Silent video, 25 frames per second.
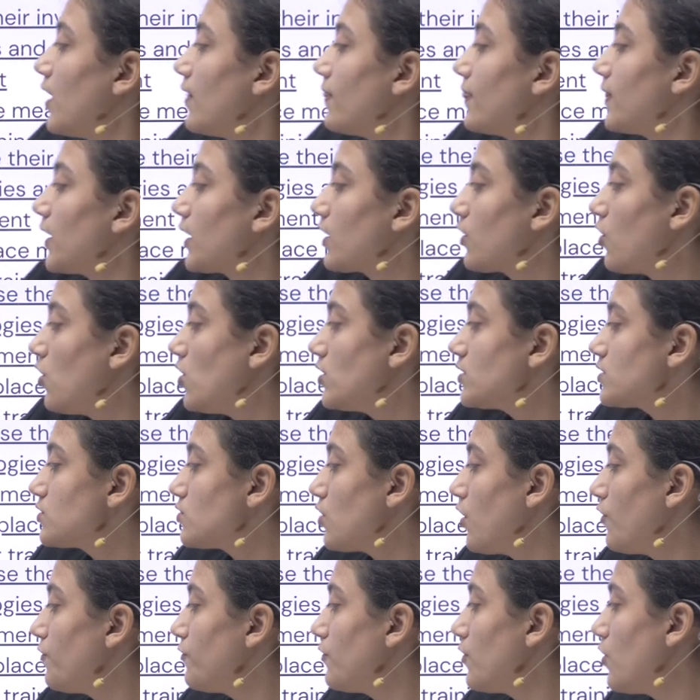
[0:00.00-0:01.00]
The cost
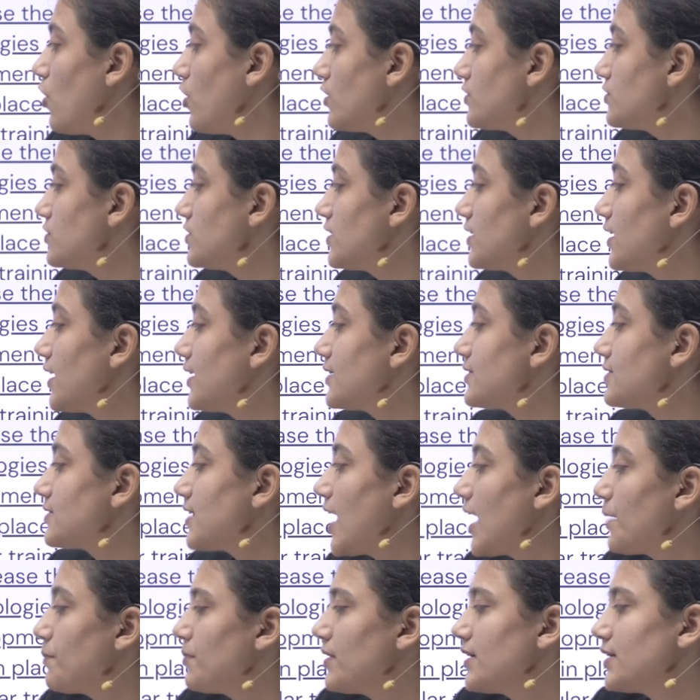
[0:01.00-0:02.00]
of launching a
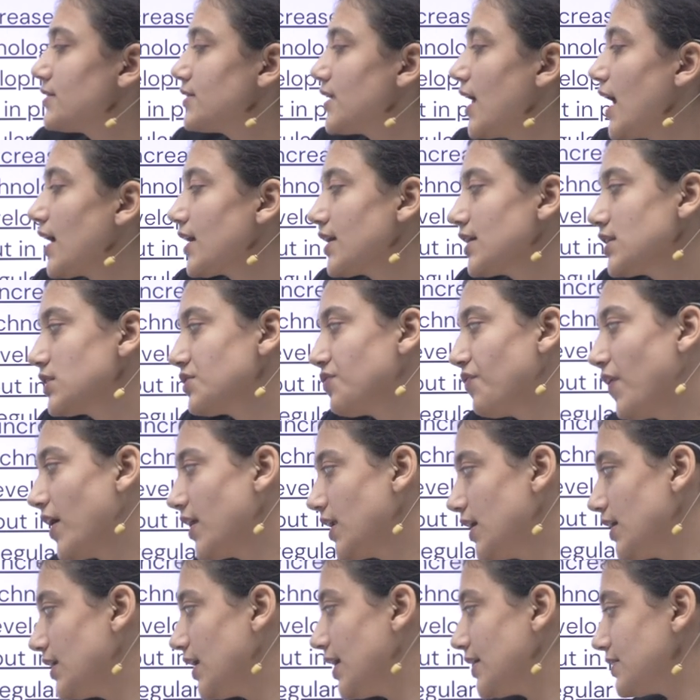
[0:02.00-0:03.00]
cyber attack is
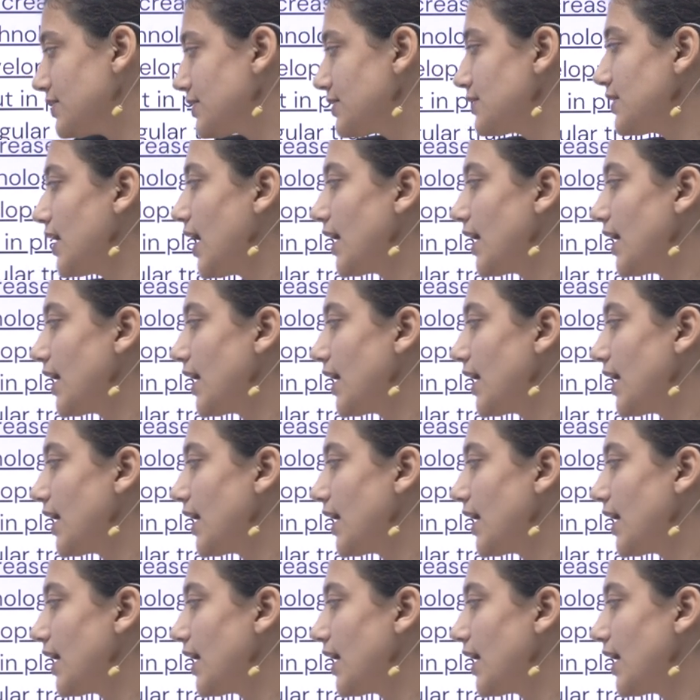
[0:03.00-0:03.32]
very less